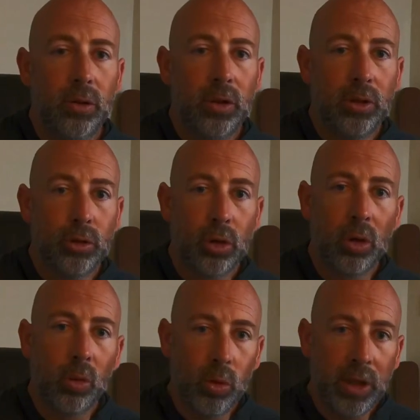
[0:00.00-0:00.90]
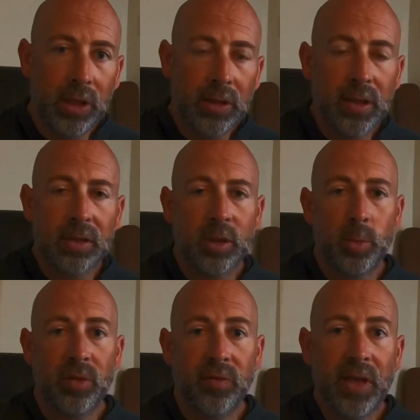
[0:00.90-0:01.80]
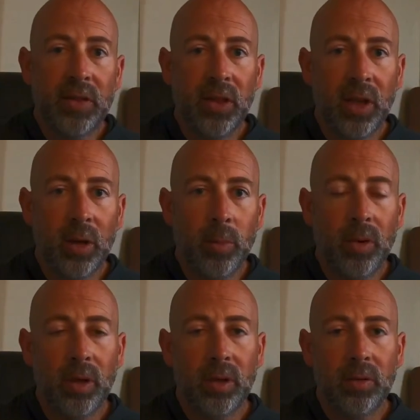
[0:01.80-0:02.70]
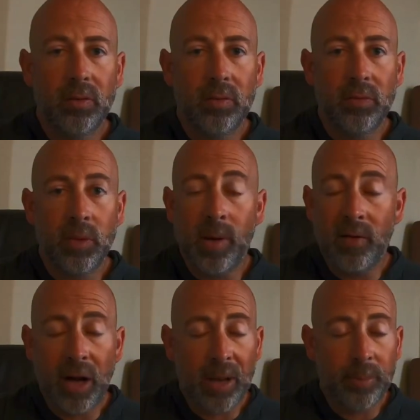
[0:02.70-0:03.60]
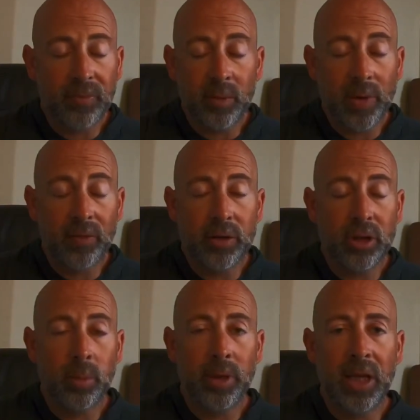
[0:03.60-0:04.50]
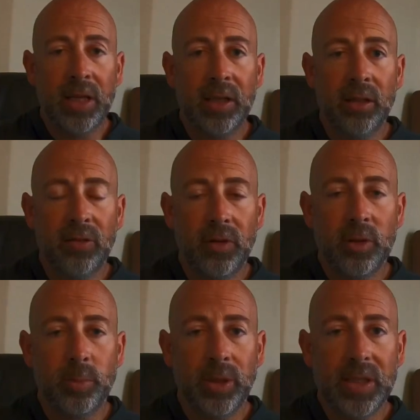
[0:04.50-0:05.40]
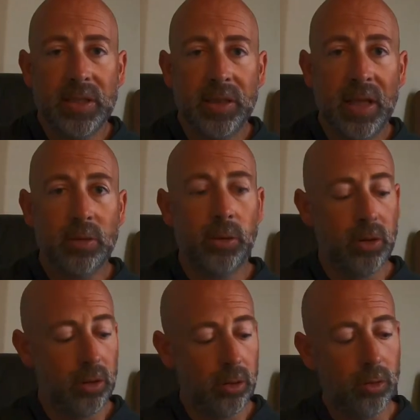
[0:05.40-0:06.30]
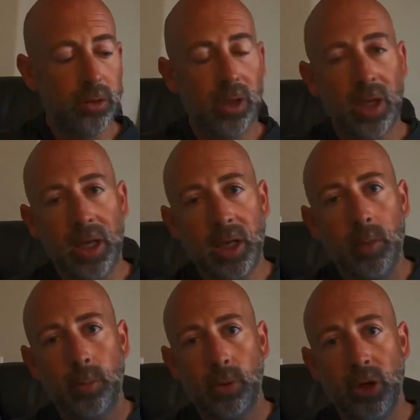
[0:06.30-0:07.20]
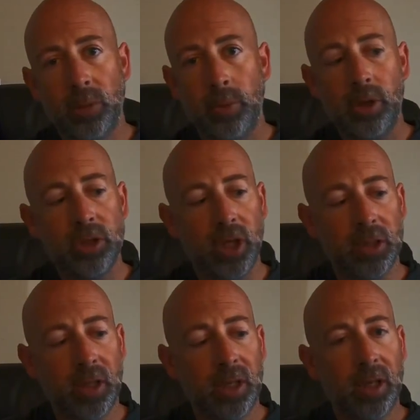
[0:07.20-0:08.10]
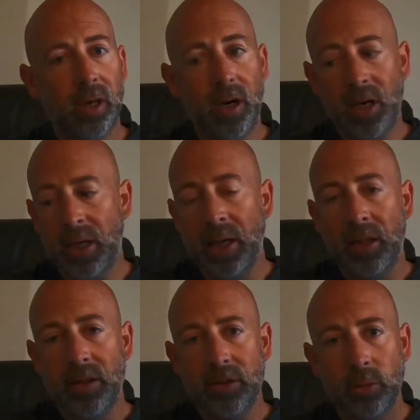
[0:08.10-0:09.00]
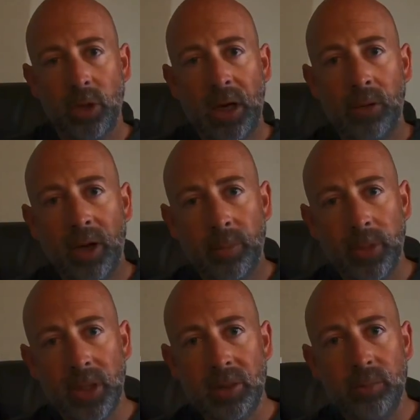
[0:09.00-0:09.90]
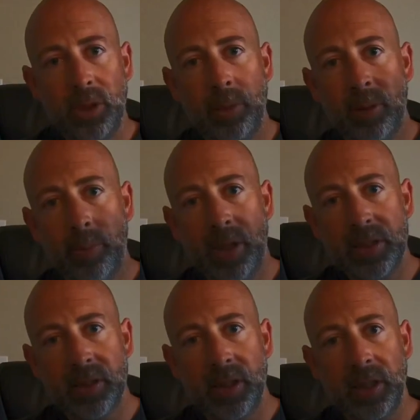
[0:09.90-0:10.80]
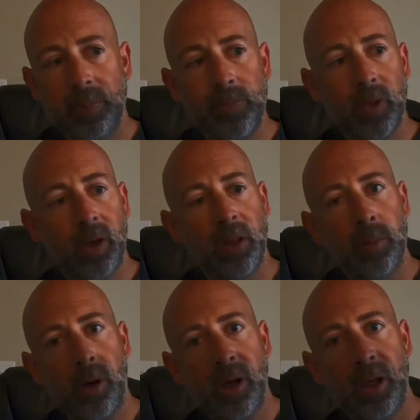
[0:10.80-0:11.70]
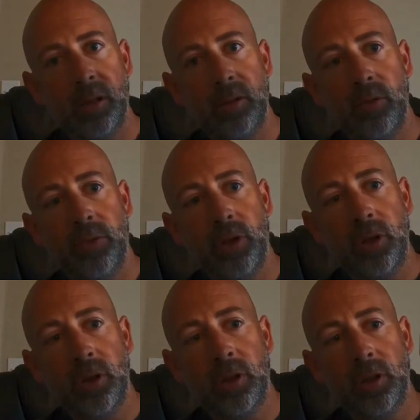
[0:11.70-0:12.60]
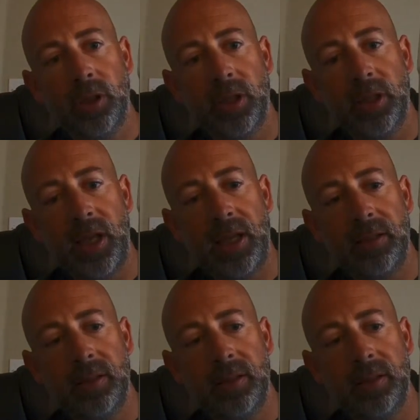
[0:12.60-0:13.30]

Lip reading: control weeds is to prevent them from ever germinating in the first place. And that's when you use a Preemergent. All right, this is what I recommend, probably the best thing on the market. Hopefully you can get a good look at that.